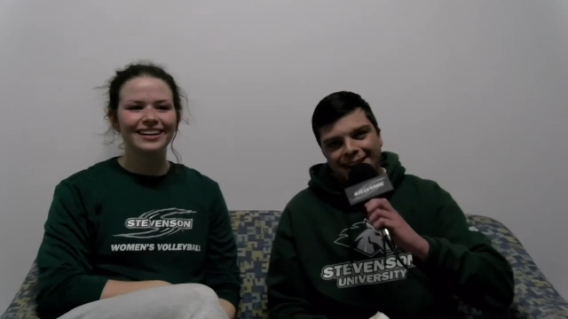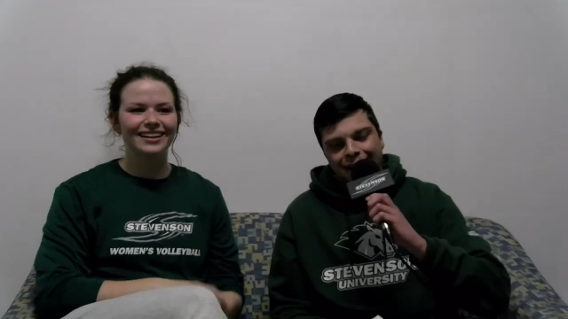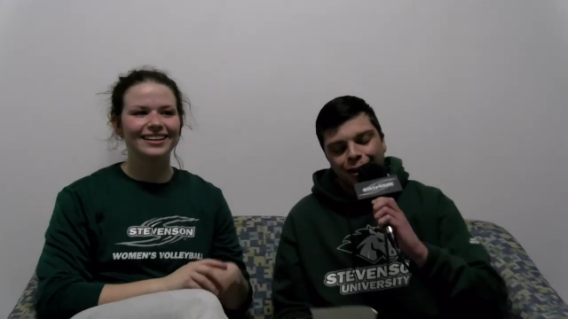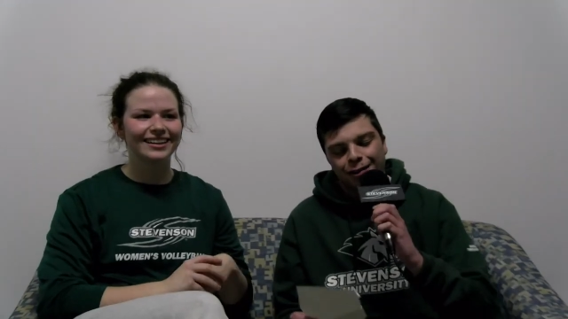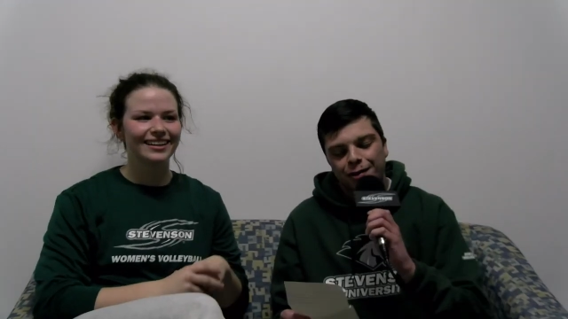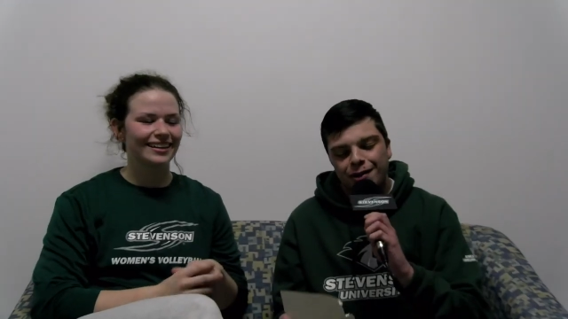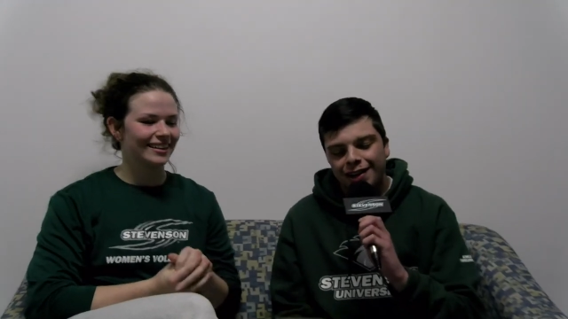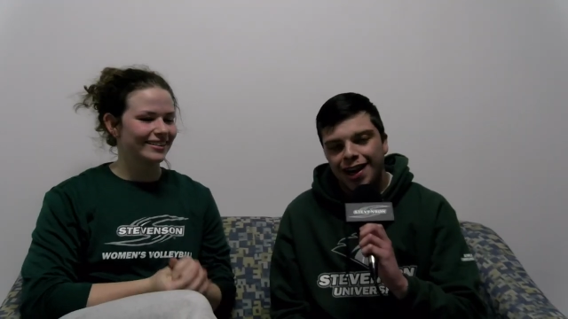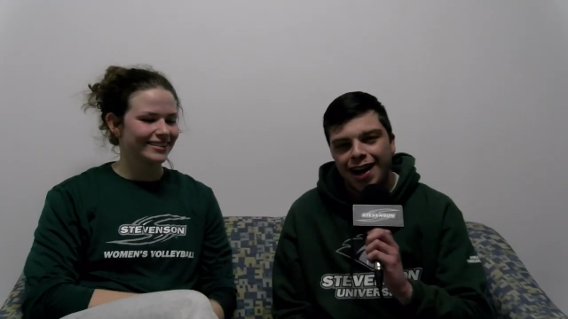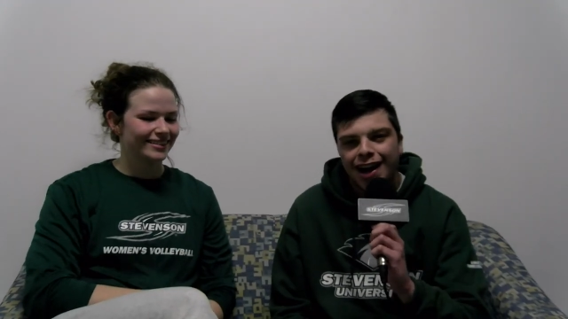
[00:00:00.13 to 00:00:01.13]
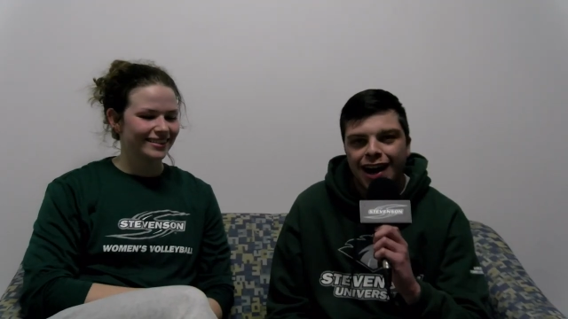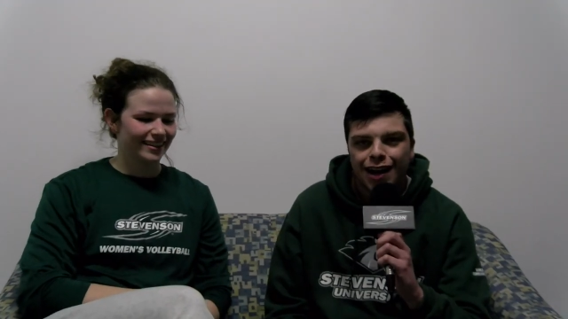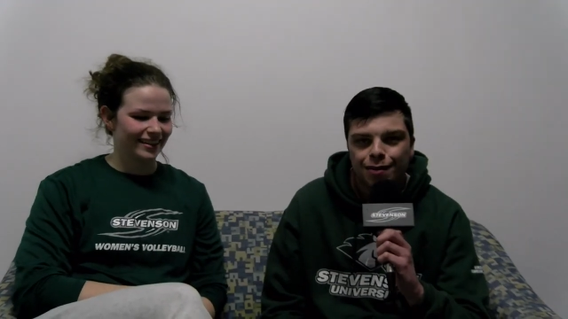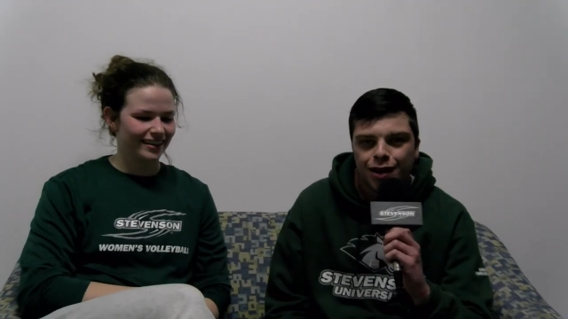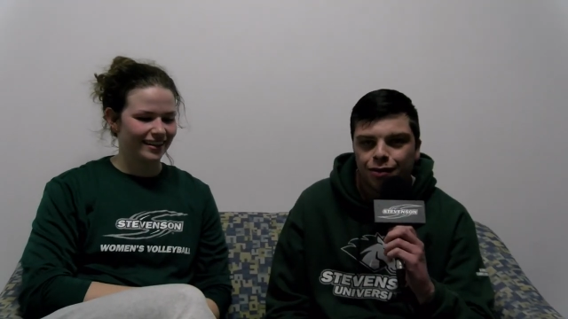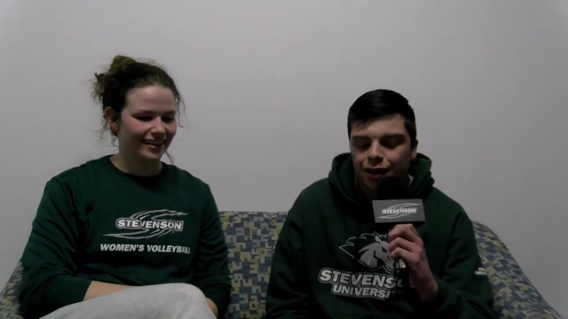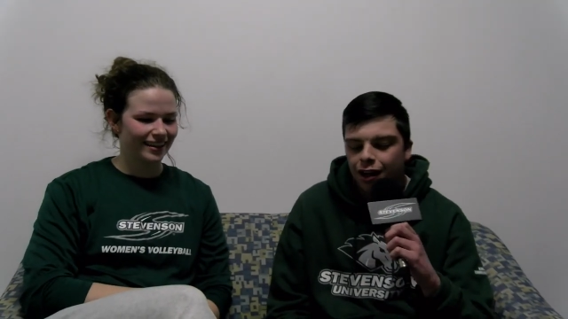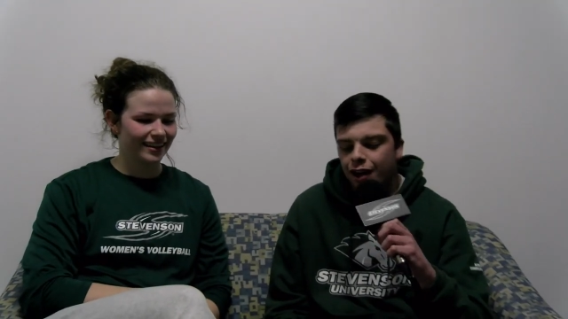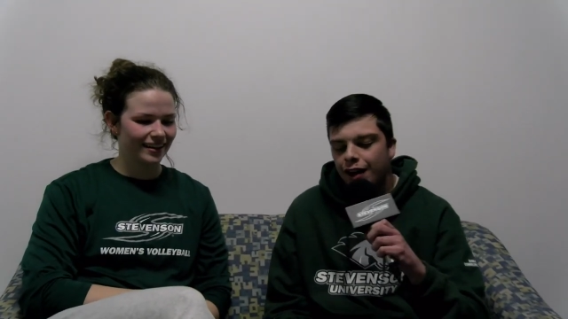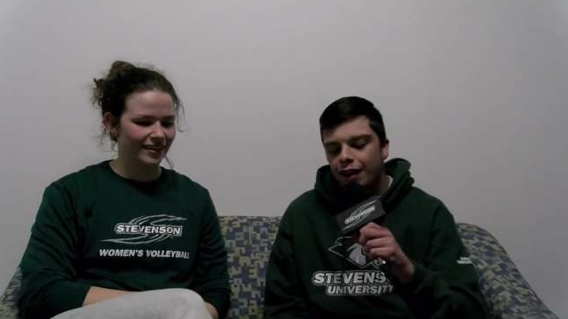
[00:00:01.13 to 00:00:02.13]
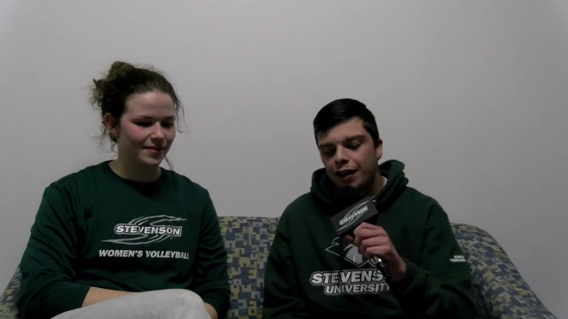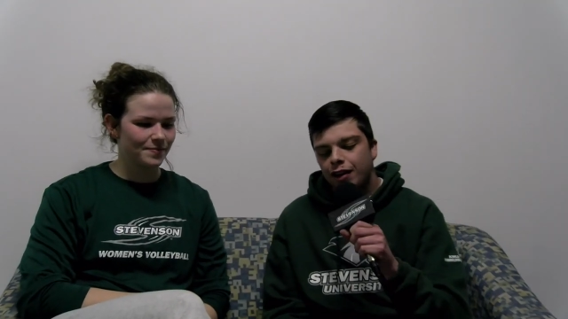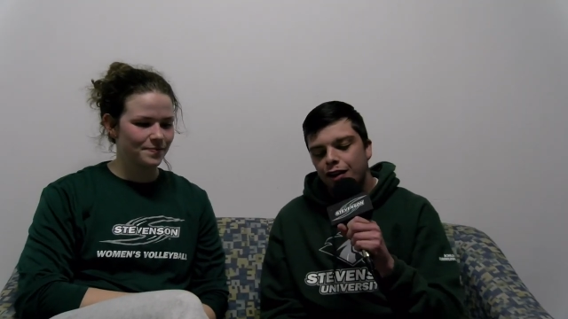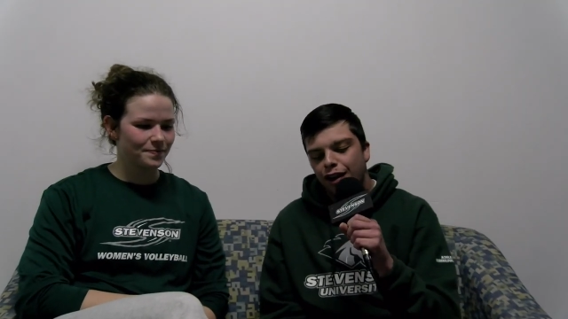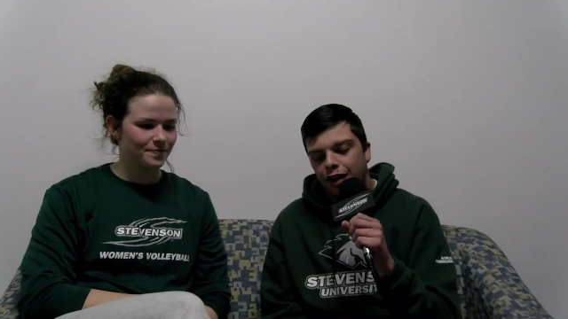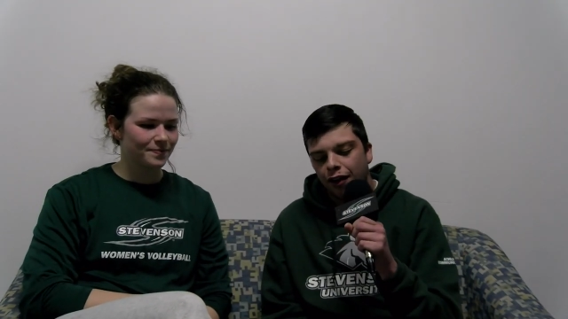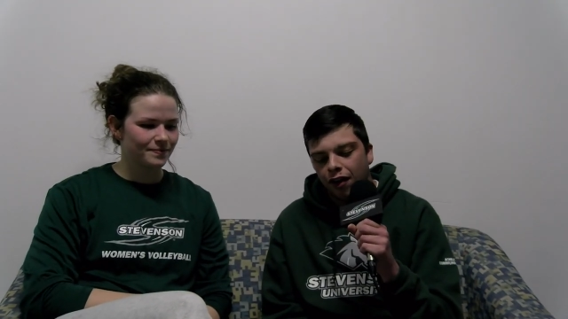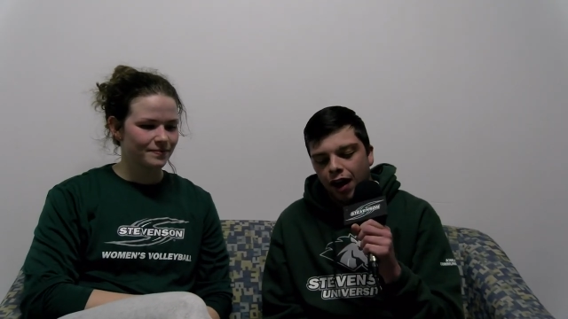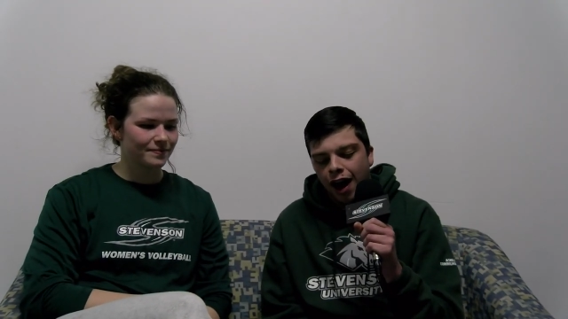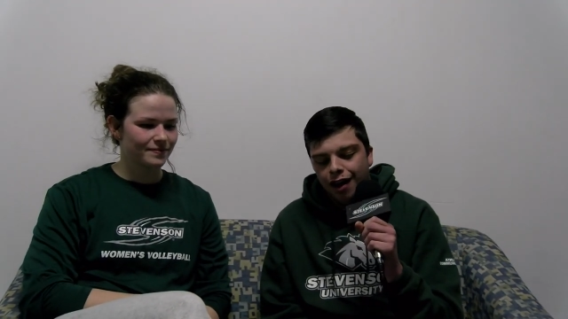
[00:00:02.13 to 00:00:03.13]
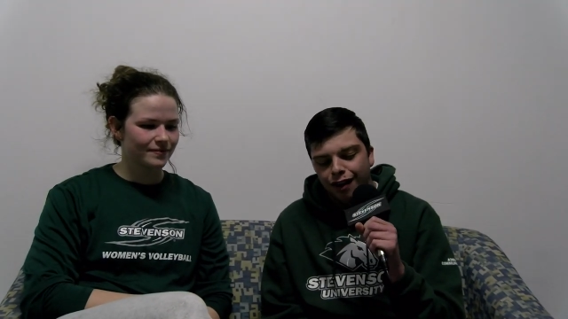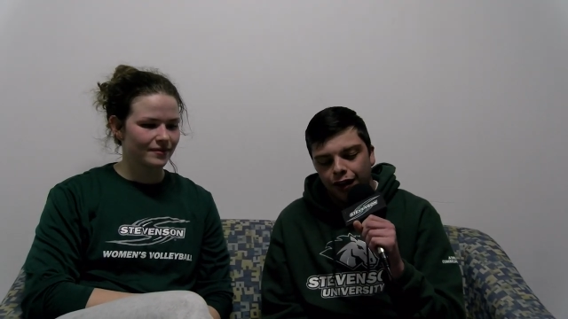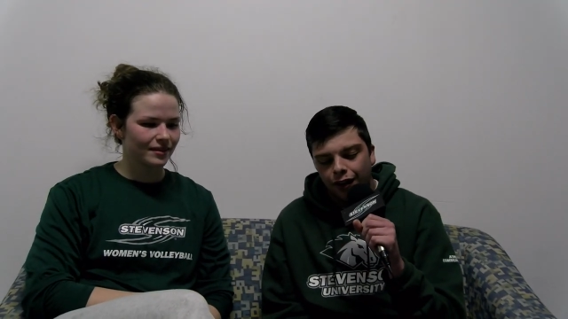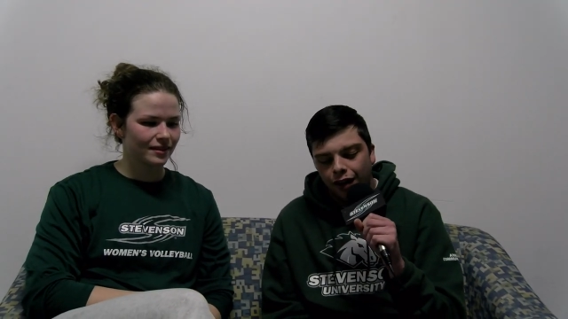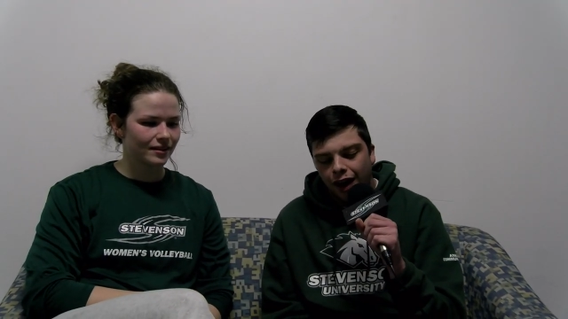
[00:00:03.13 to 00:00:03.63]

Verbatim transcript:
Speaker 1: Hello, everyone. I am here with uh, uh, uh,